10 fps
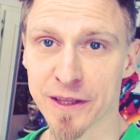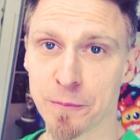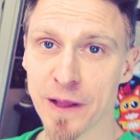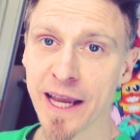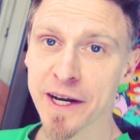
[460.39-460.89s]
But
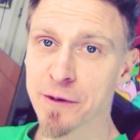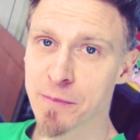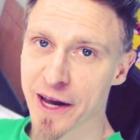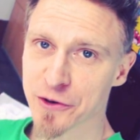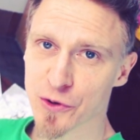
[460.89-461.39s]
the plan in
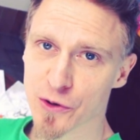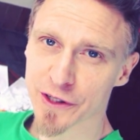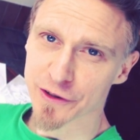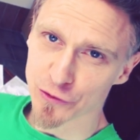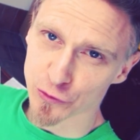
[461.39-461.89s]
my
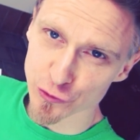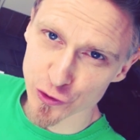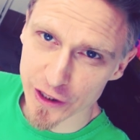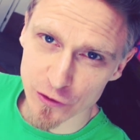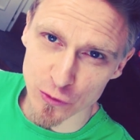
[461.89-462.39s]
drawing is to
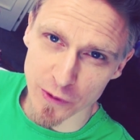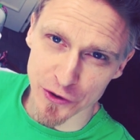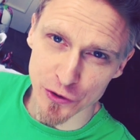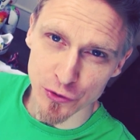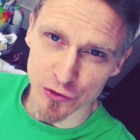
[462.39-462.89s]
stick to my
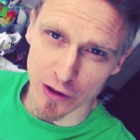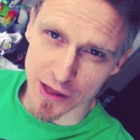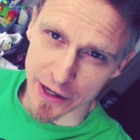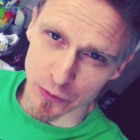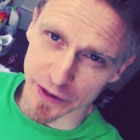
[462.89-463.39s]
usual
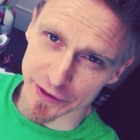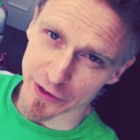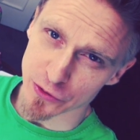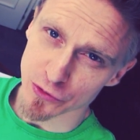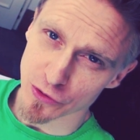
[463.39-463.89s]
line weight
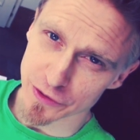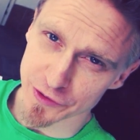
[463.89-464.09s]
I use all